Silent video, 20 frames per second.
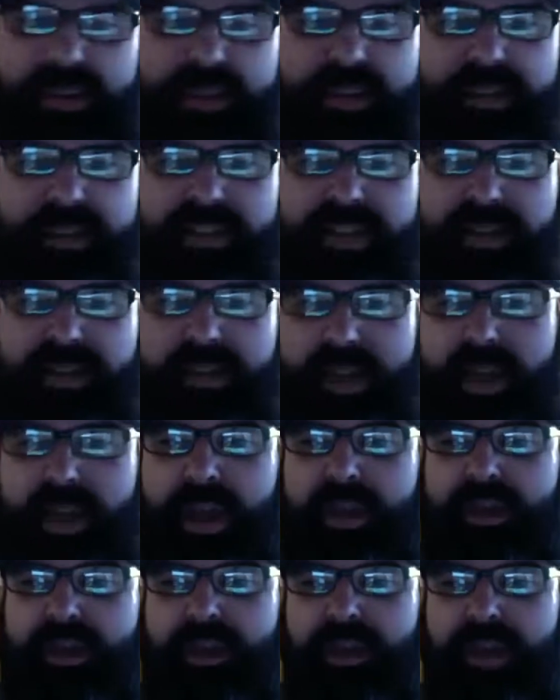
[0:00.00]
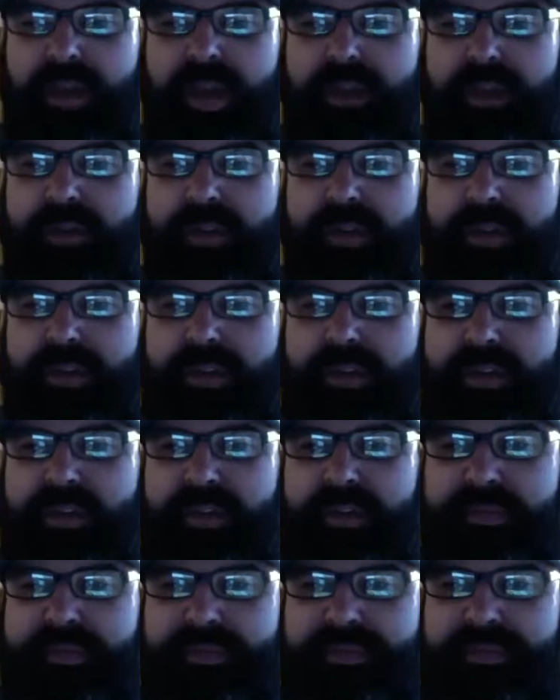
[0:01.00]
Stevie got new covers
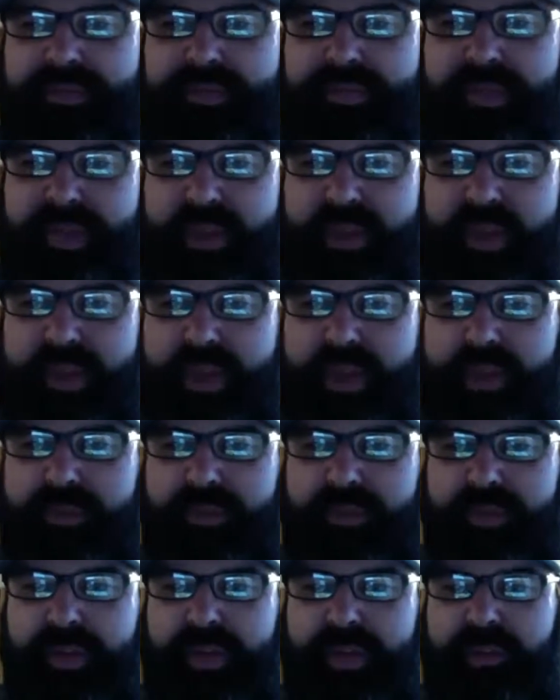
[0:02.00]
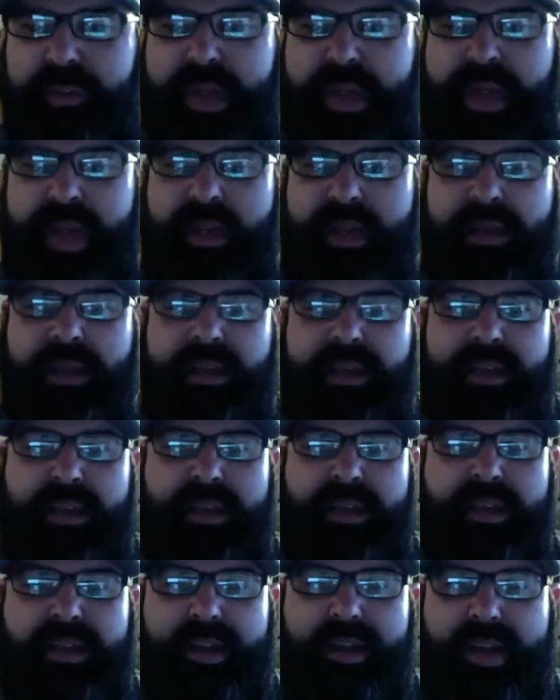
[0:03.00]
for the bed,
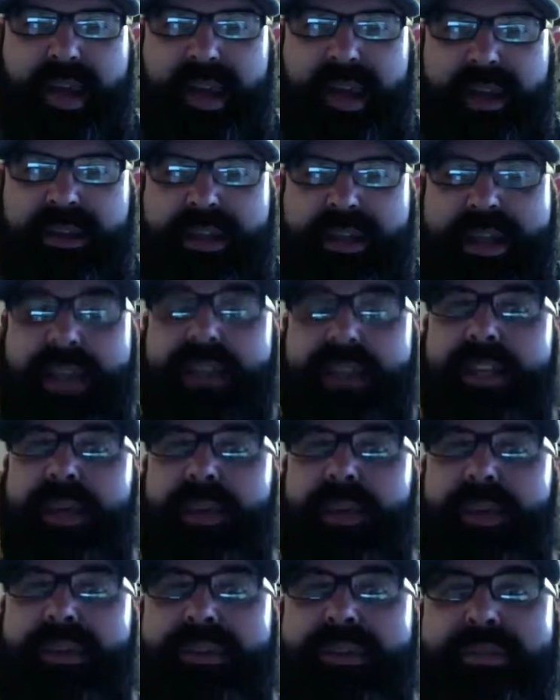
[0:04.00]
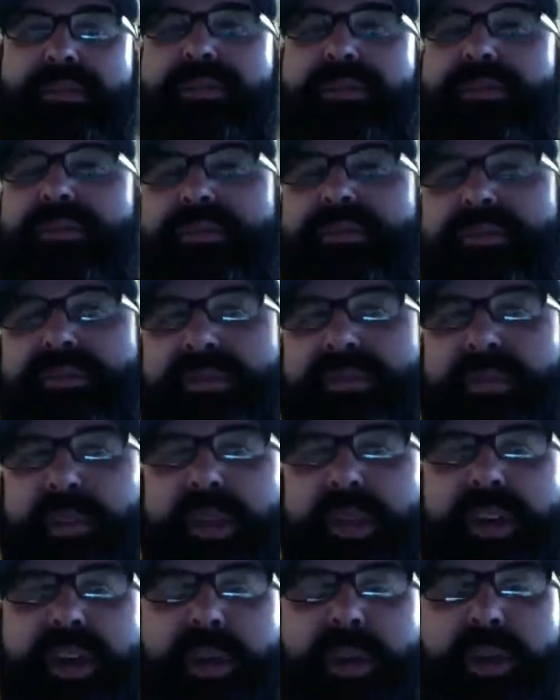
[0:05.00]
and it's yellow.
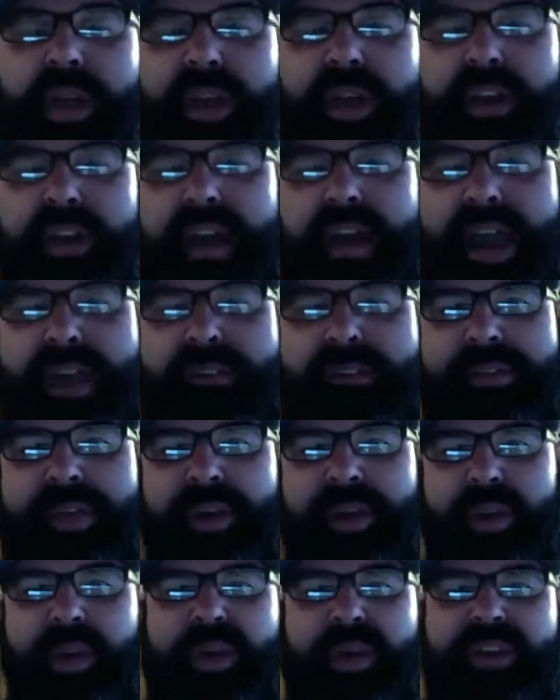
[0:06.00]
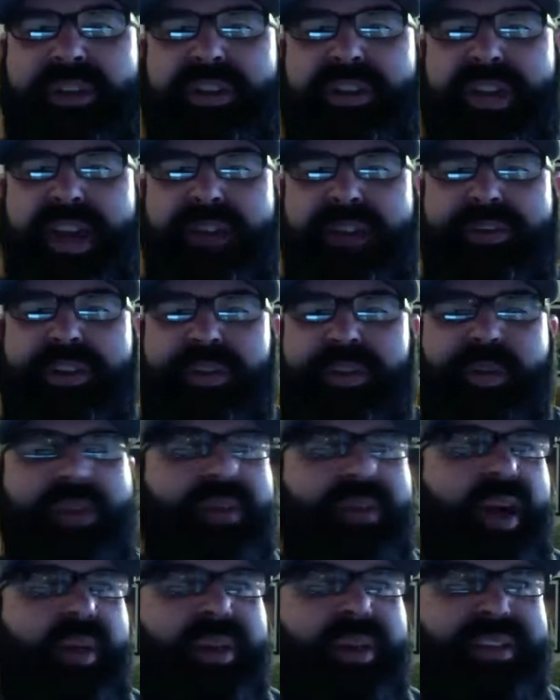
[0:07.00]
We no longer have the orange covers. We've
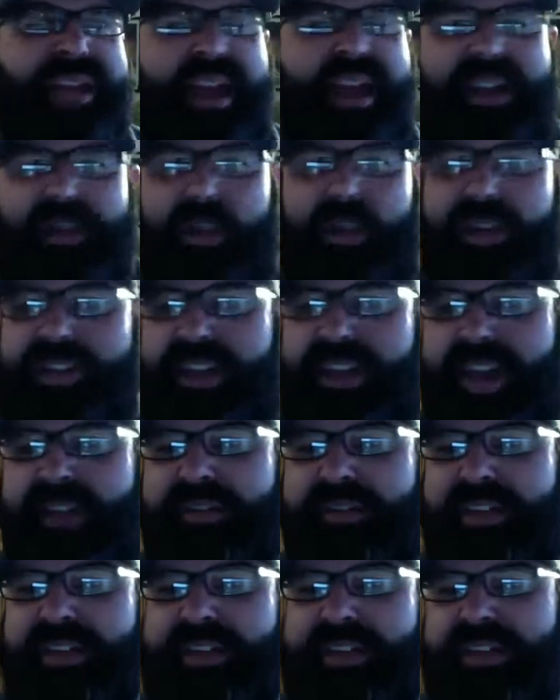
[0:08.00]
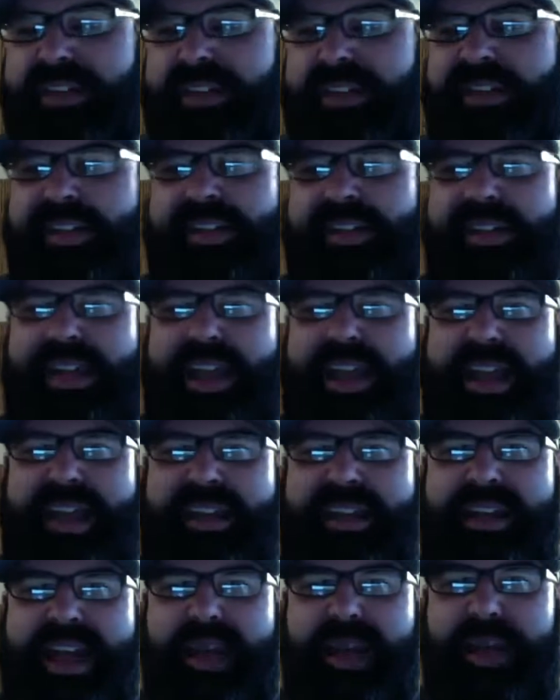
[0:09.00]
always gotten orange covers,
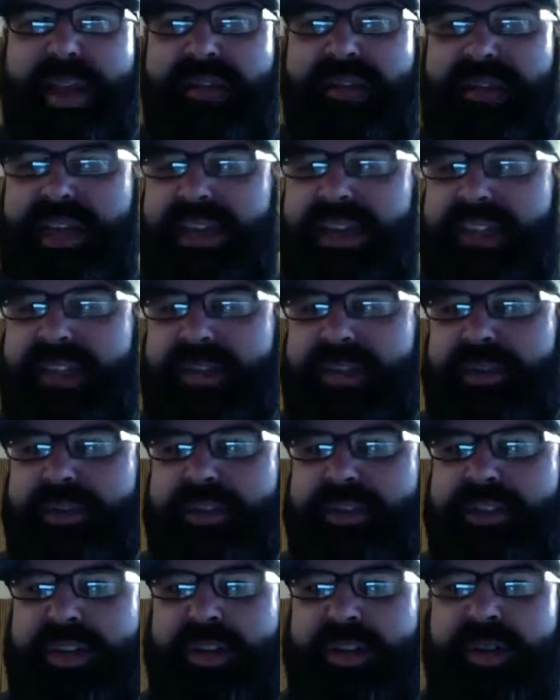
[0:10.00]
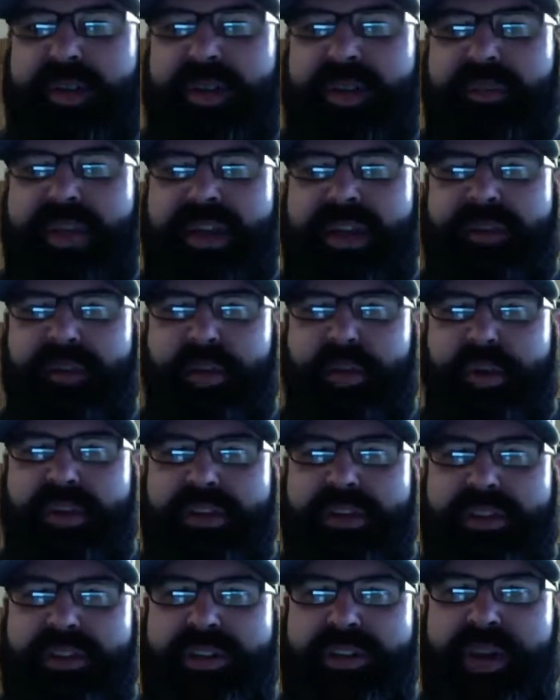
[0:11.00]
and now we have yellow. So the bed of
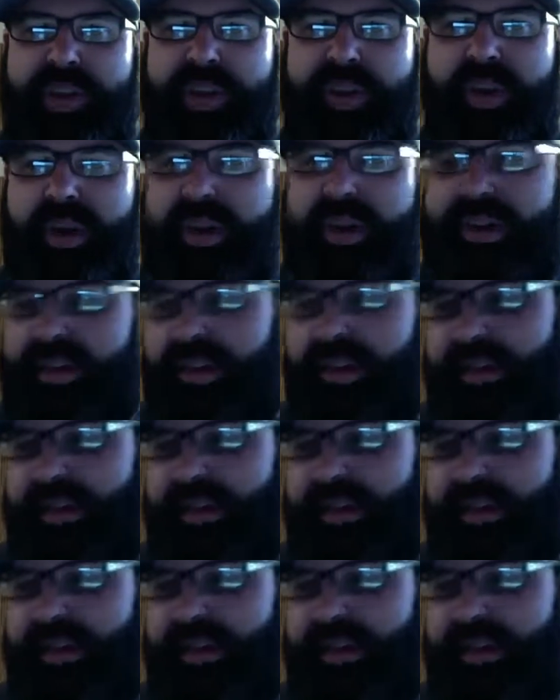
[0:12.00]
orange is no more.